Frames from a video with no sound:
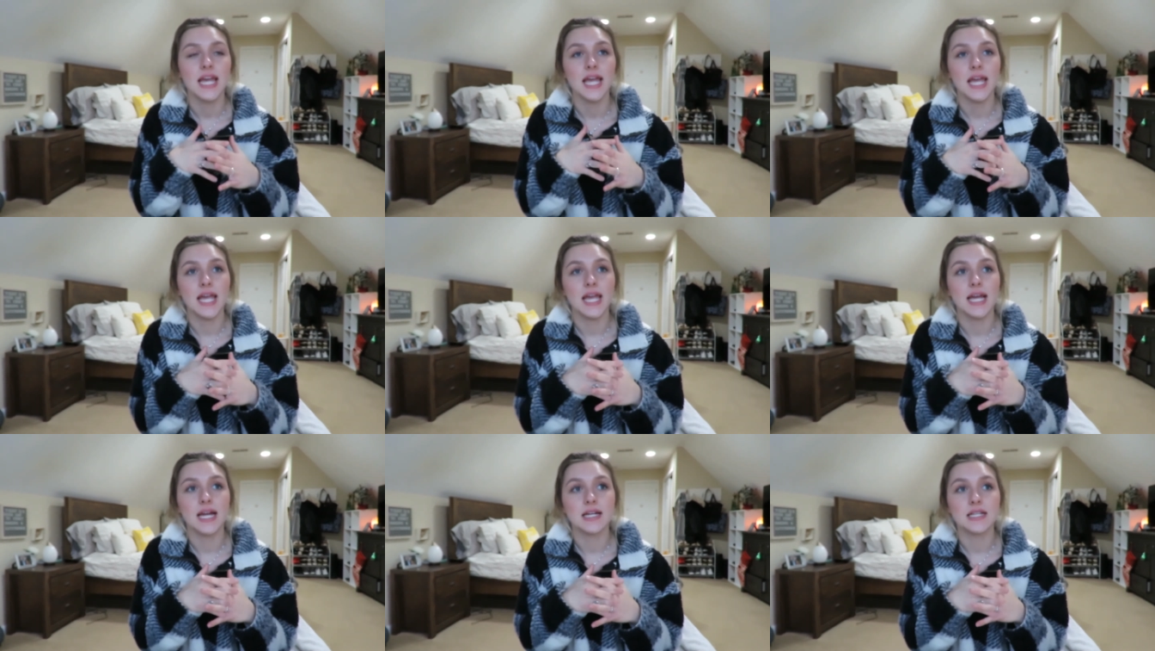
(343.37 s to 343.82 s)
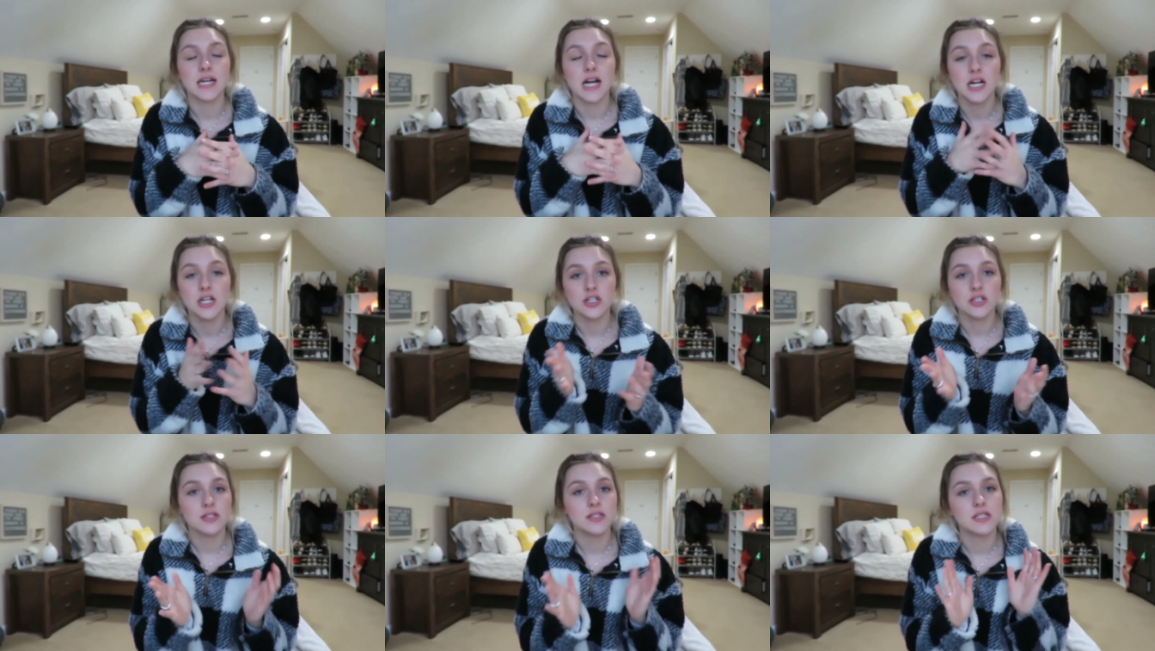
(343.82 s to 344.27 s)
and
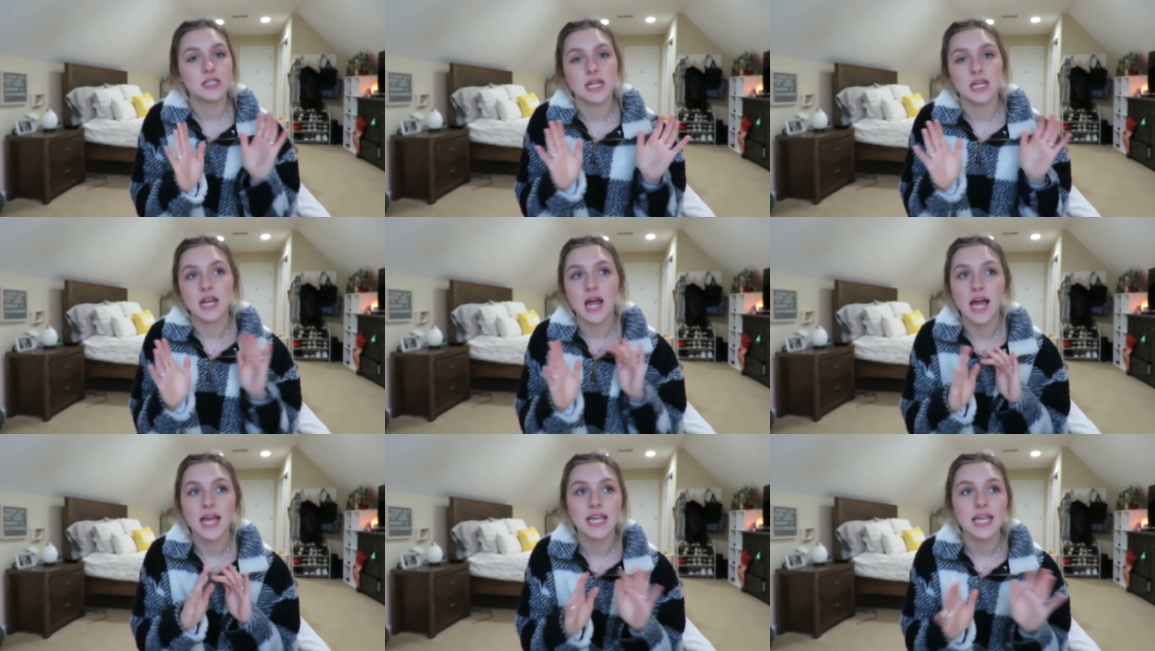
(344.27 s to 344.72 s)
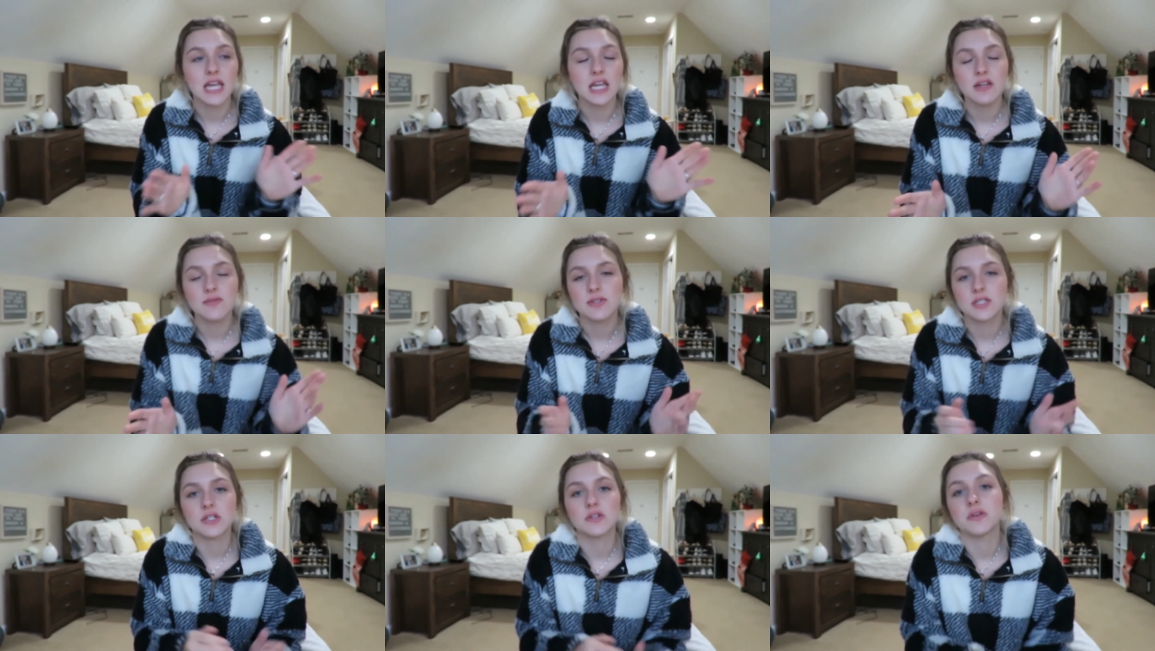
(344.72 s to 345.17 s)
I just stayed, I can't
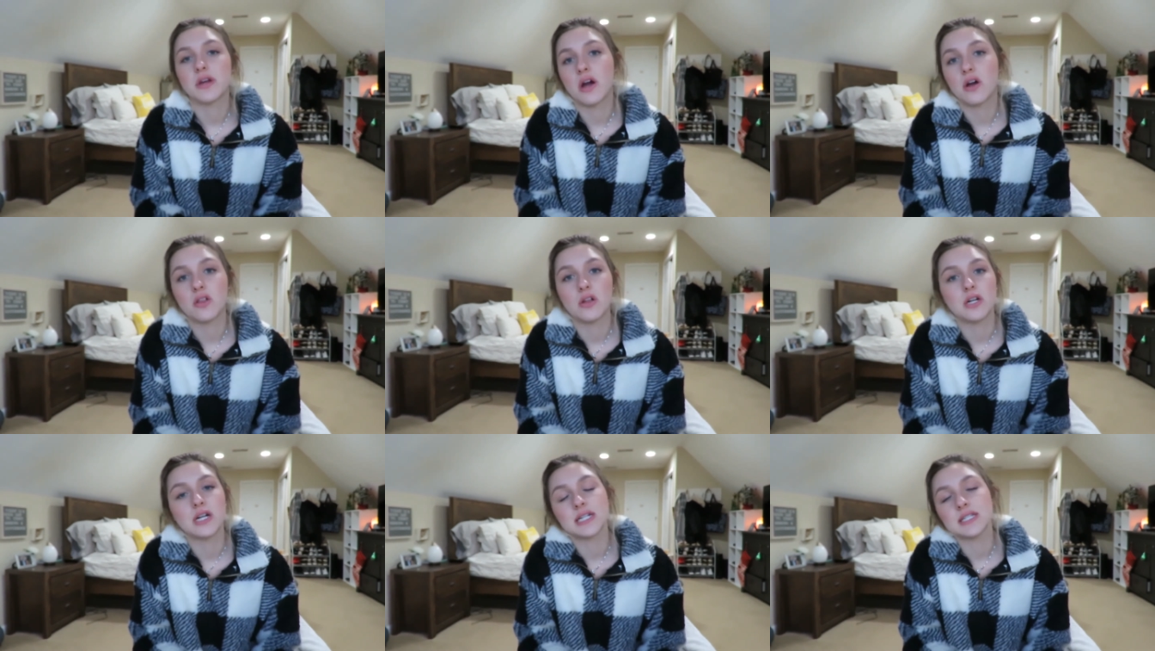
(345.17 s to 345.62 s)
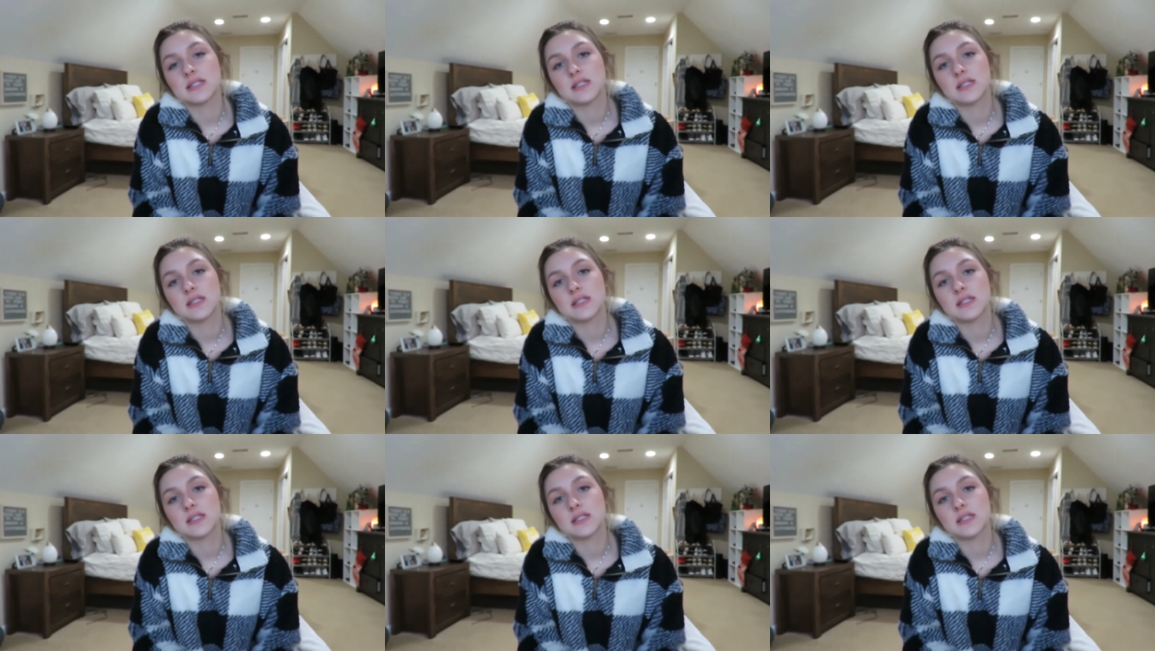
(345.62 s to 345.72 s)
even tell you how long I